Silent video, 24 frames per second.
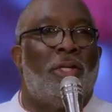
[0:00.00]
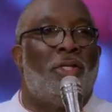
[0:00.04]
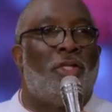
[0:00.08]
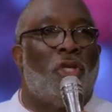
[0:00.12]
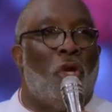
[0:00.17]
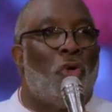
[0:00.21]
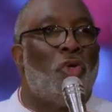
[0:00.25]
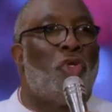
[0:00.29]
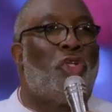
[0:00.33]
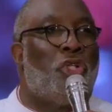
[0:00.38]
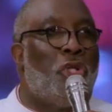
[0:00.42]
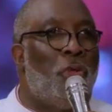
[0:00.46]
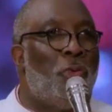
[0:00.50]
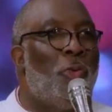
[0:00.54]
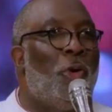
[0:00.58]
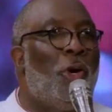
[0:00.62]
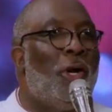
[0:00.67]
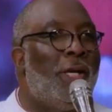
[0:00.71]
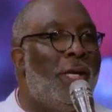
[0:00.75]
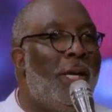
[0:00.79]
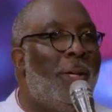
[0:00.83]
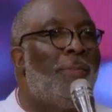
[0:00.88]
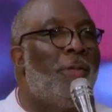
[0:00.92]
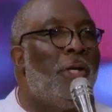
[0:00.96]
Don't you
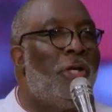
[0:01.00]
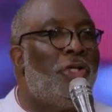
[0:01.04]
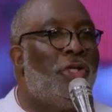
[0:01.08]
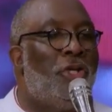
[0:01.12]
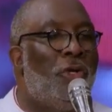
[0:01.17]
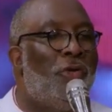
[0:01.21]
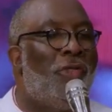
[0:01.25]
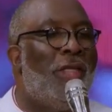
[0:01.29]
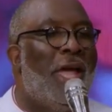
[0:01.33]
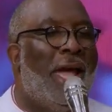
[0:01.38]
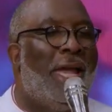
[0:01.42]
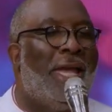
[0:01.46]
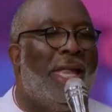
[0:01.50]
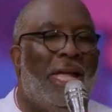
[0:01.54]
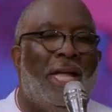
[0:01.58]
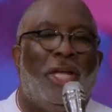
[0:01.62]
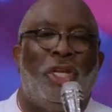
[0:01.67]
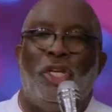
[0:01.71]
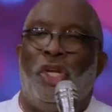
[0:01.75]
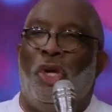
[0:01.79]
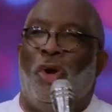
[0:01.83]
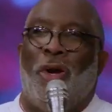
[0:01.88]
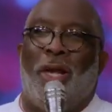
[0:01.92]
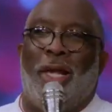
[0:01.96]
want him to do that
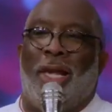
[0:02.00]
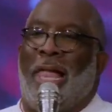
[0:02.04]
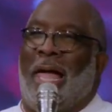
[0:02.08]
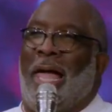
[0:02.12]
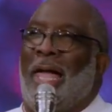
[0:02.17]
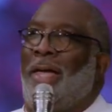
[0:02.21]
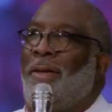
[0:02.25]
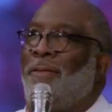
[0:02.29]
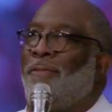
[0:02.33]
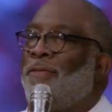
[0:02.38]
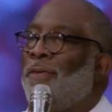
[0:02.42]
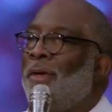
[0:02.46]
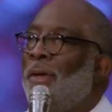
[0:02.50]
in your life?